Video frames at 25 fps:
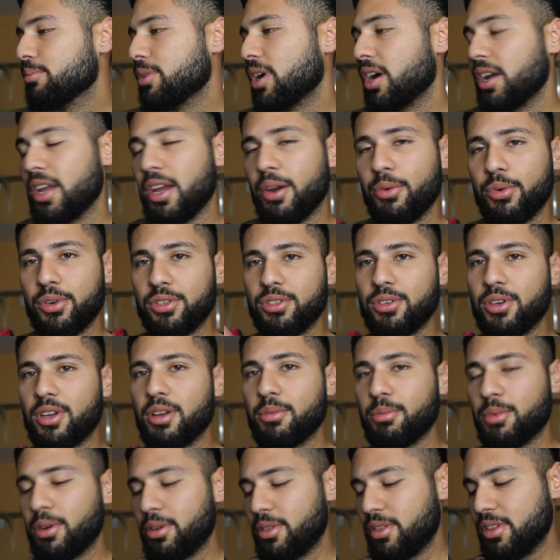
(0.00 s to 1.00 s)
But yeah, we're
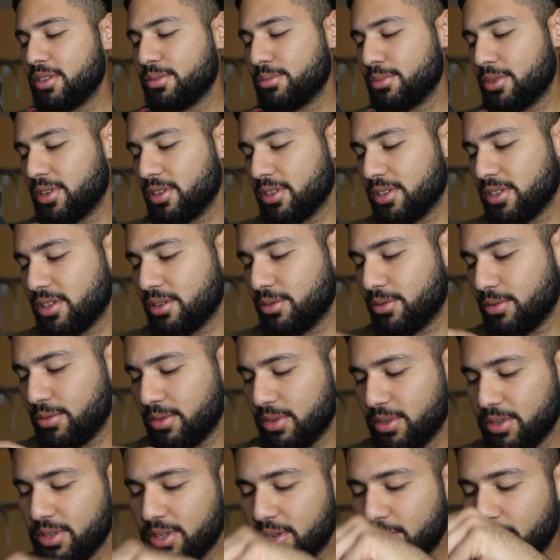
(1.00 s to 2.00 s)
talking about this model, so
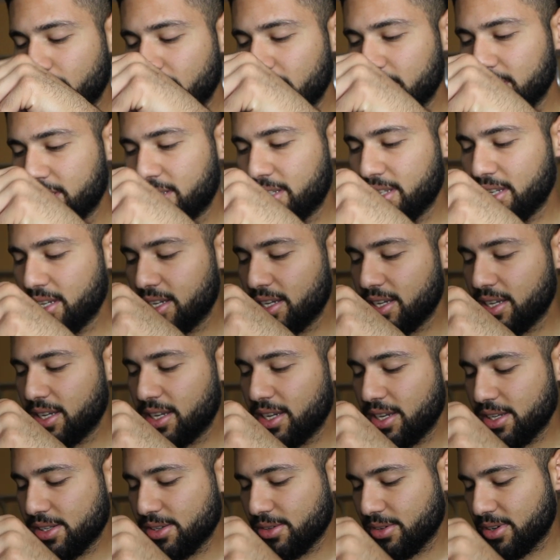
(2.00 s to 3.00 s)
quality
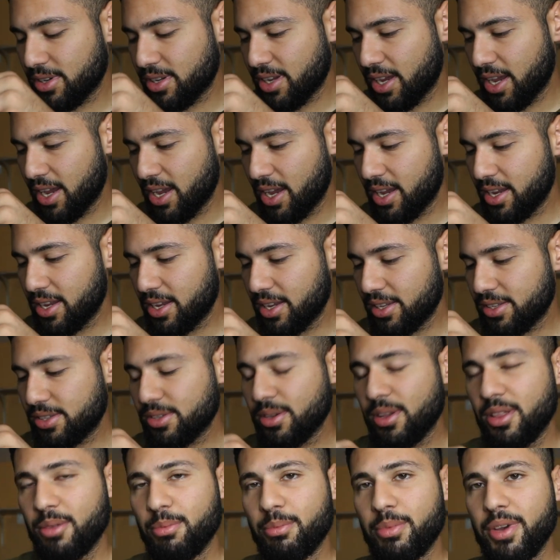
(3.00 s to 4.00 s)
is okay. It's
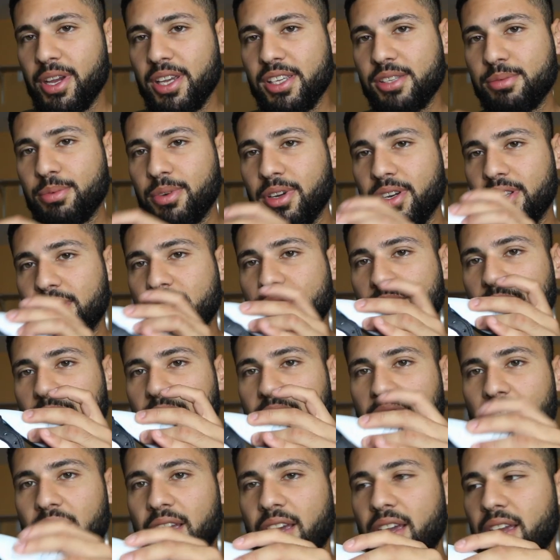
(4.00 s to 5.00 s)
not the best, but it's
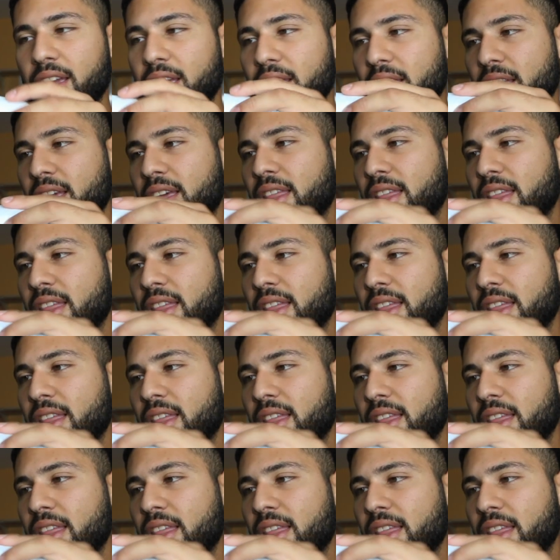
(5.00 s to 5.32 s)
okay.